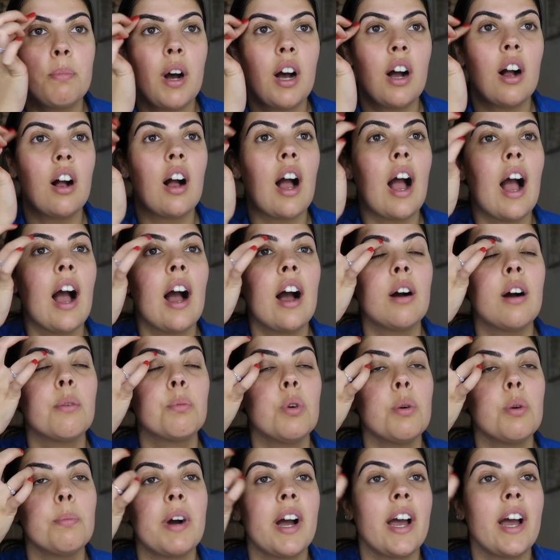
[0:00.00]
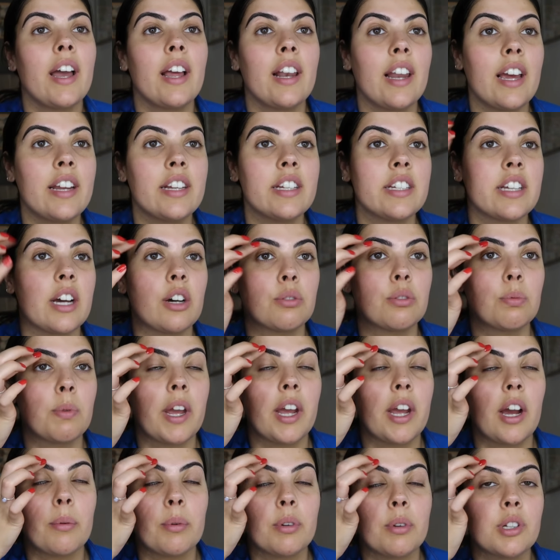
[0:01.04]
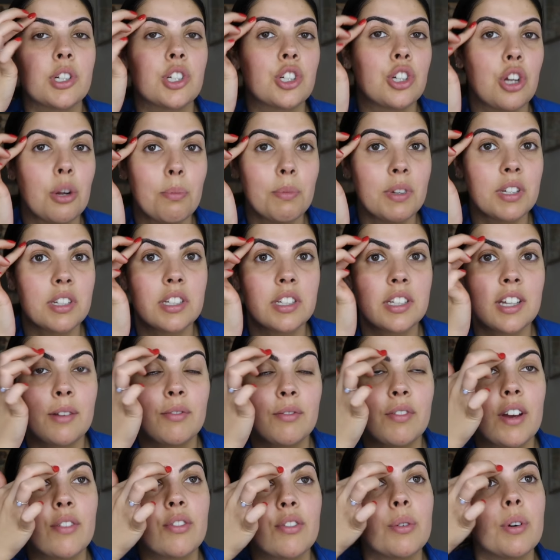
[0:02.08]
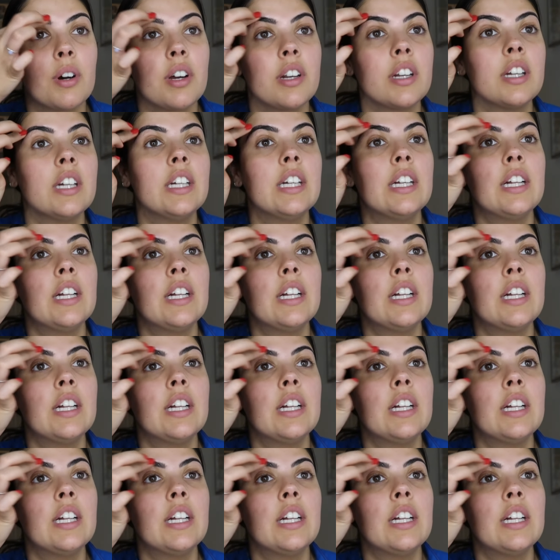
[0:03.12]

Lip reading: But what my lady tells me, I'm going to assume this is the same for everyone,